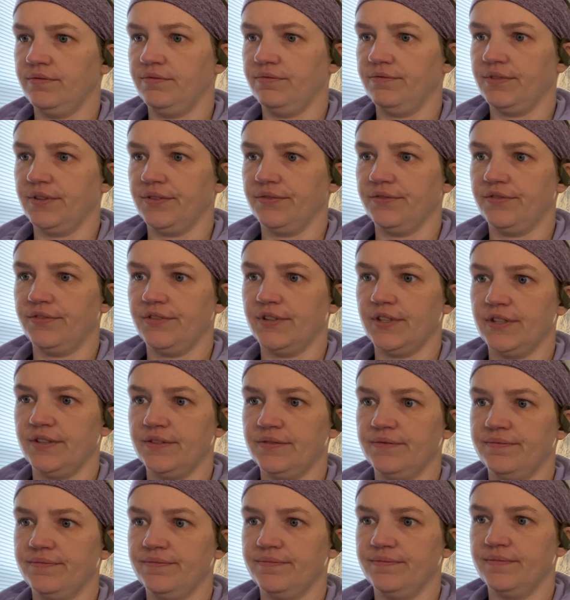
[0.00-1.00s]
Fun.
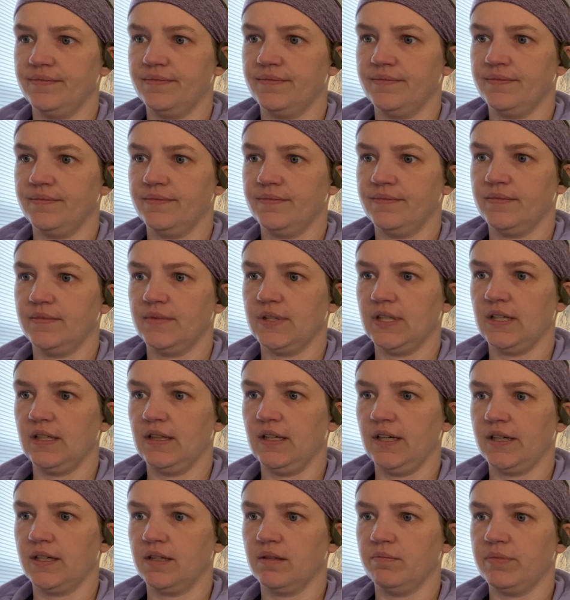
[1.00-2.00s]
I
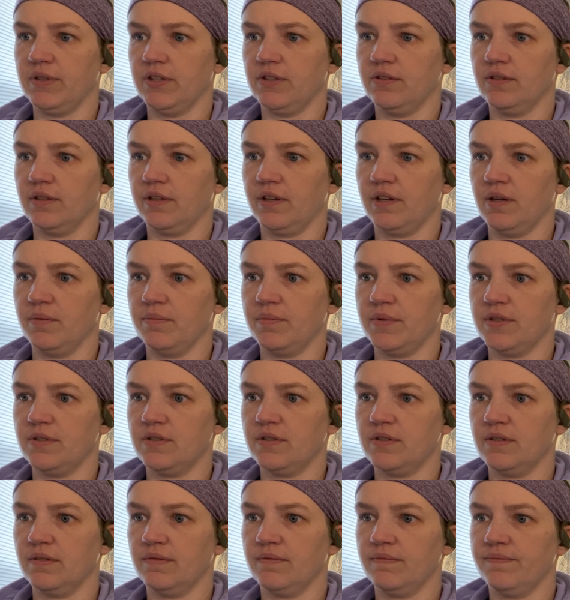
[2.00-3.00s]
like it better on
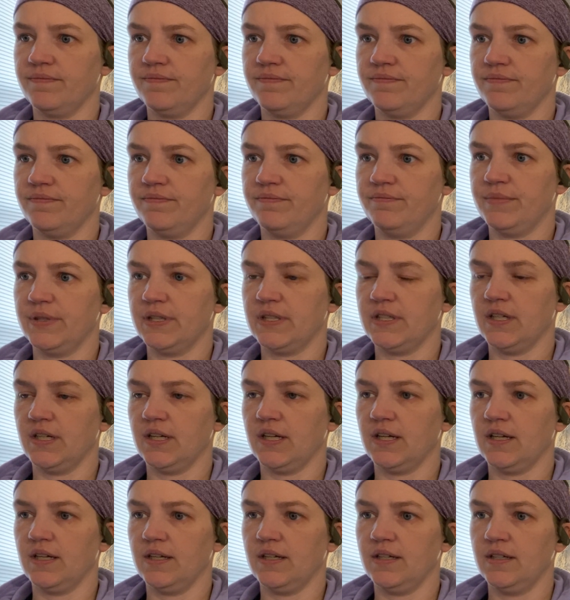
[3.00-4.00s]
campus. But then
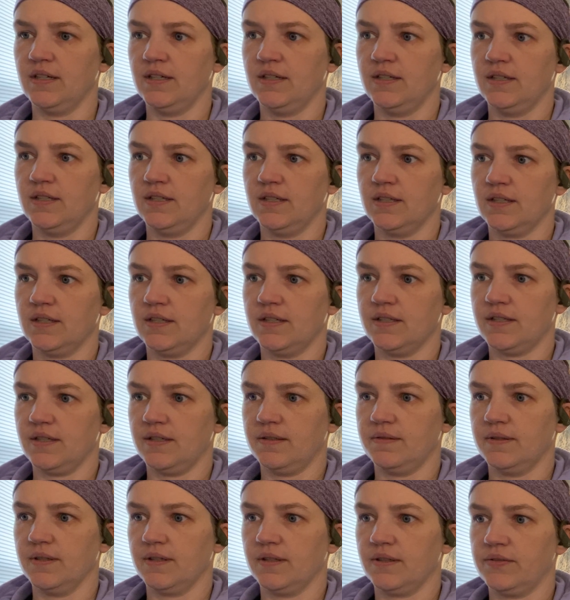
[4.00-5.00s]
again, because I
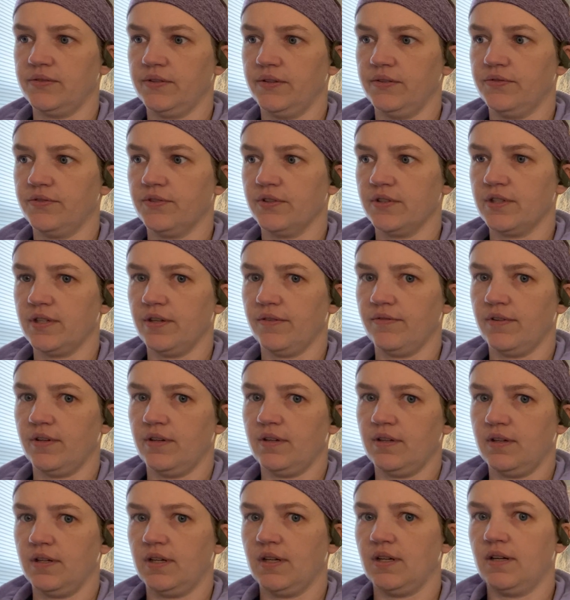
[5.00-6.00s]
work 24/7,